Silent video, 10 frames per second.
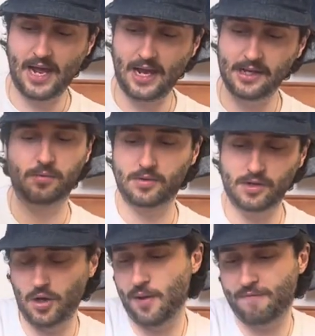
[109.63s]
is,
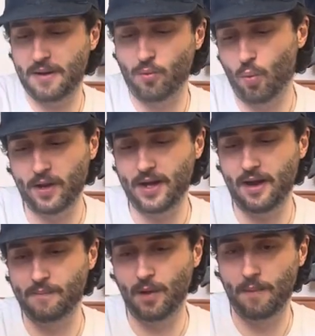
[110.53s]
if people want
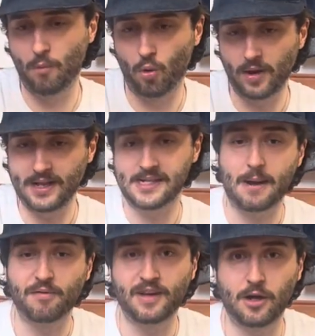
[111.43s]
it, a more
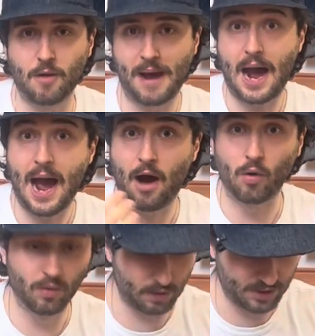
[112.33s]
in-depth video about how